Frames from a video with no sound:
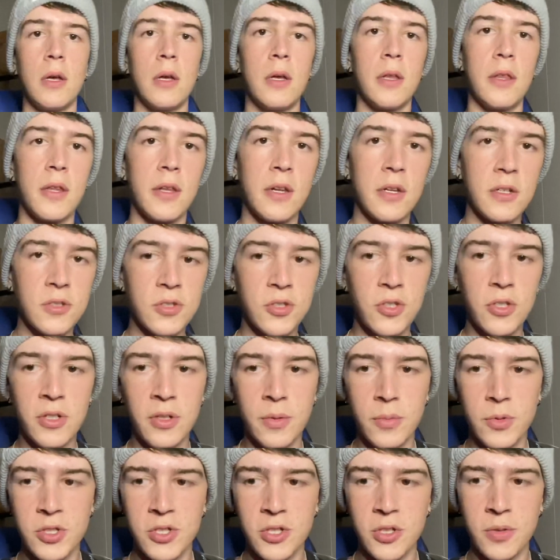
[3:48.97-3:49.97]
The next trick I'm
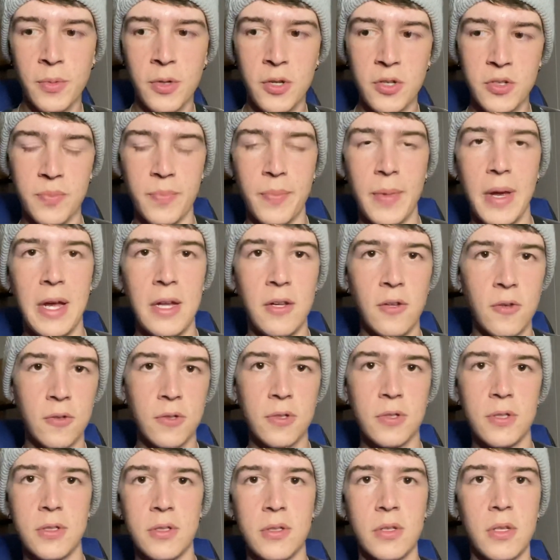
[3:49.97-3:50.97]
going to talk about is
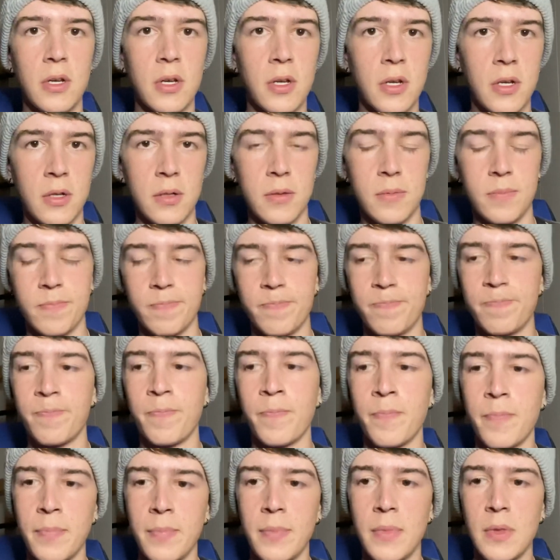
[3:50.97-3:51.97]
manuals.
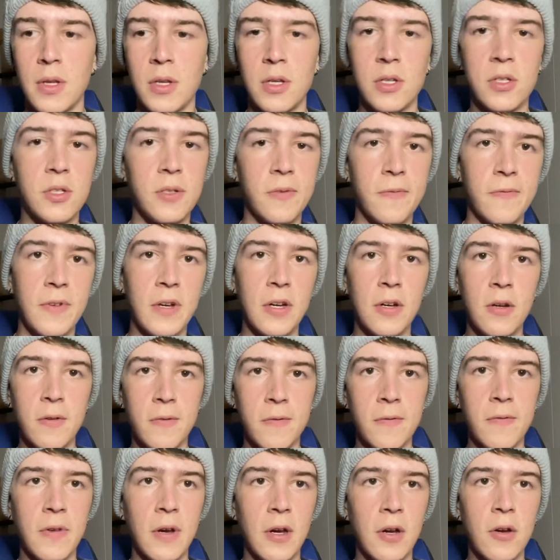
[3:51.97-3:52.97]
Very,
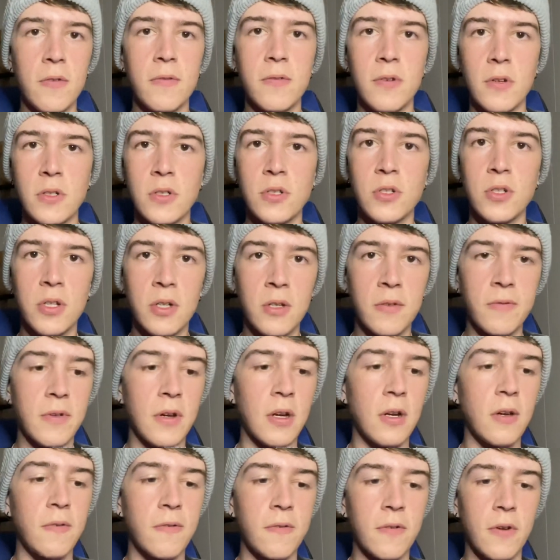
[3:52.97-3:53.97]
very fun trick,
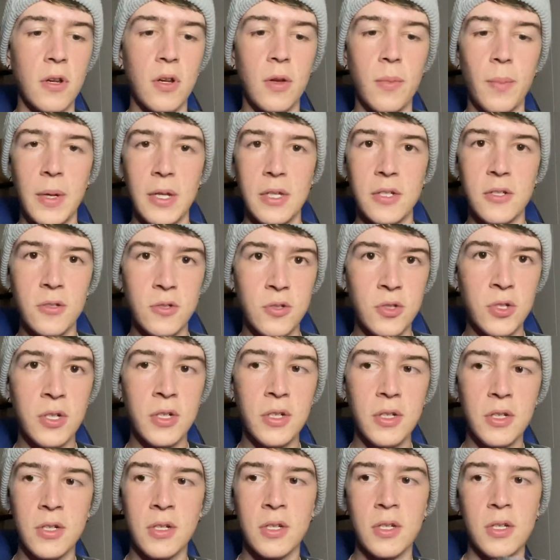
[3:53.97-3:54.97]
very fundamental
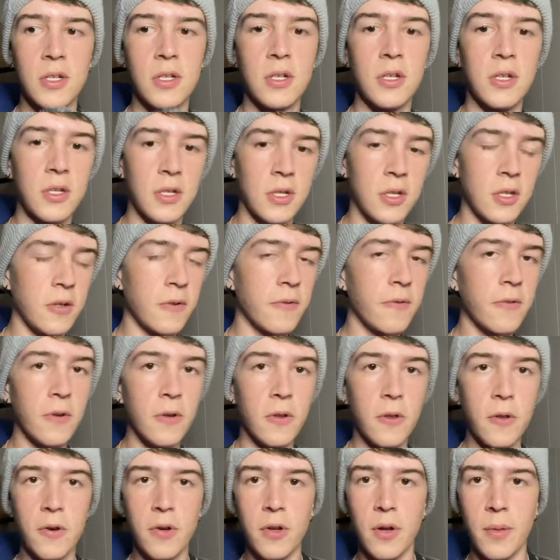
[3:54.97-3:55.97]
trick. Good for
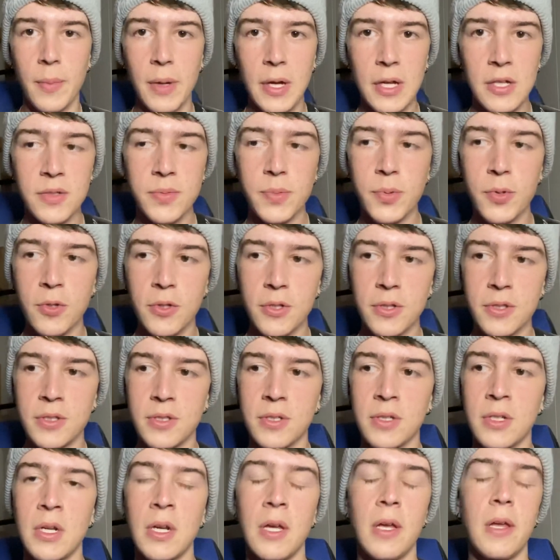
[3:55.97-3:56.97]
learning your balance points,
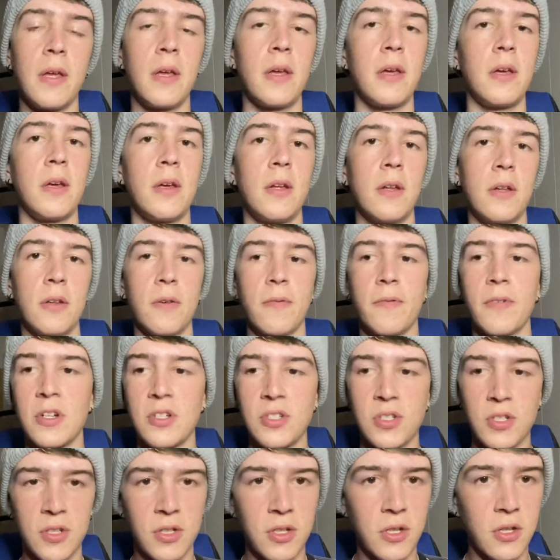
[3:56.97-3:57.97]
and
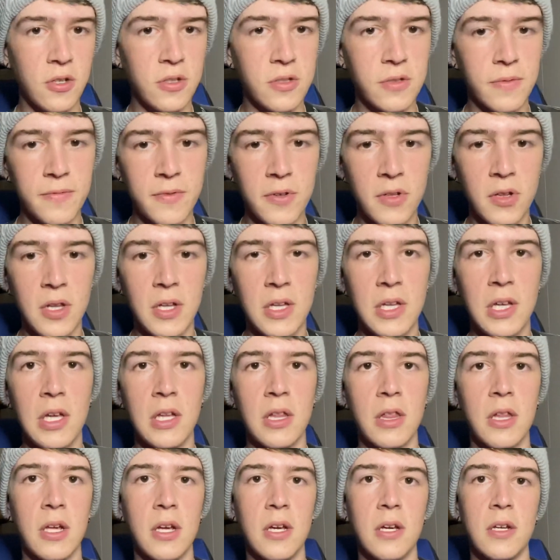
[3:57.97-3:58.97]
eventually you're going to use them for
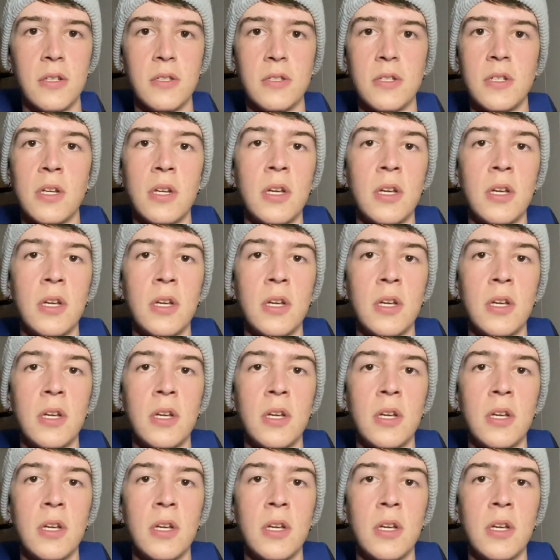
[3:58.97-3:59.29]
linking lines.